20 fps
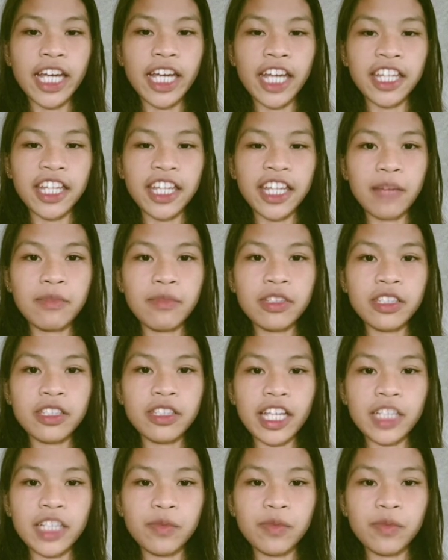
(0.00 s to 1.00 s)
enables
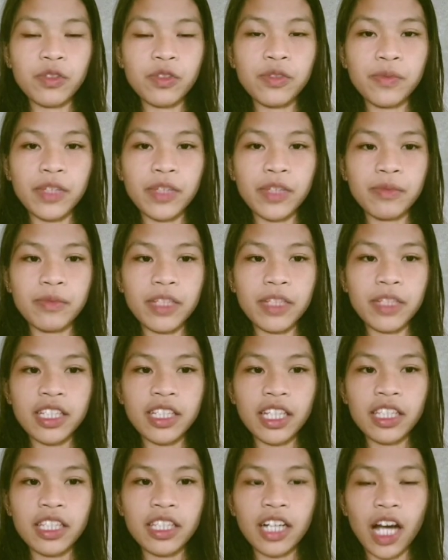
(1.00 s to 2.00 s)
the exposed film
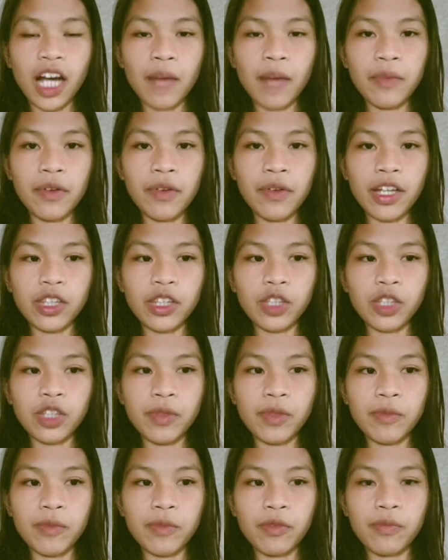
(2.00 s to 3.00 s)
inside the camera to
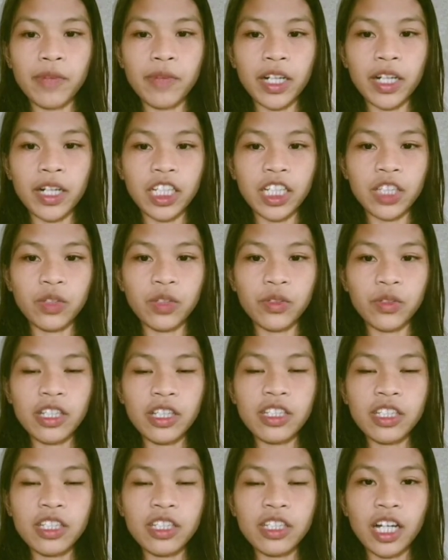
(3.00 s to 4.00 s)
be moved back into
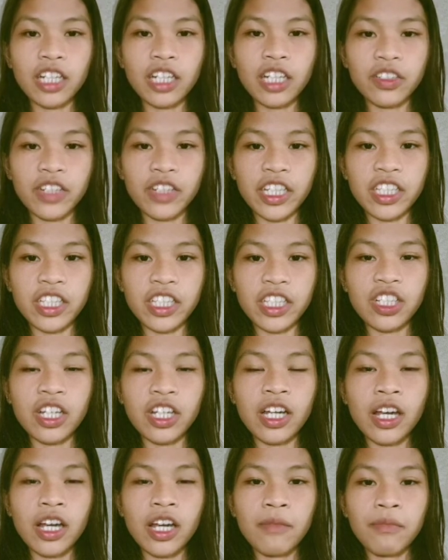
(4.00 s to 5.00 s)
its cartridge
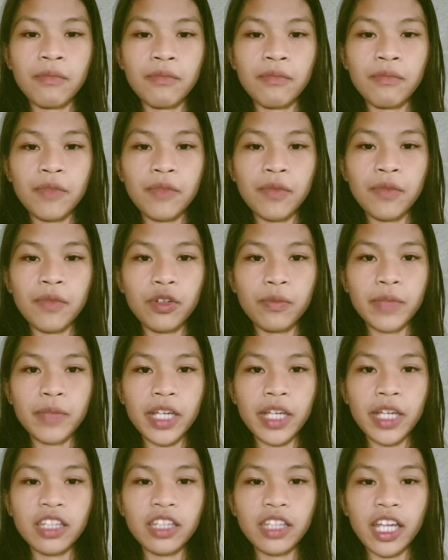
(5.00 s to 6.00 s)
before
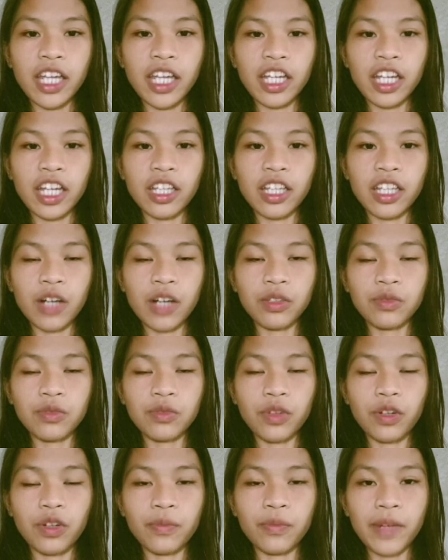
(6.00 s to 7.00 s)
being taken out
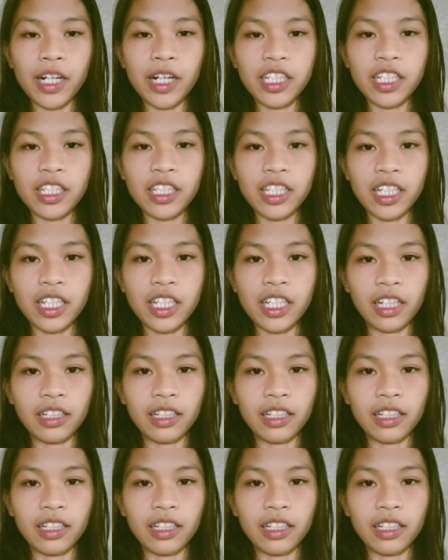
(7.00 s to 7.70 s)
for processing.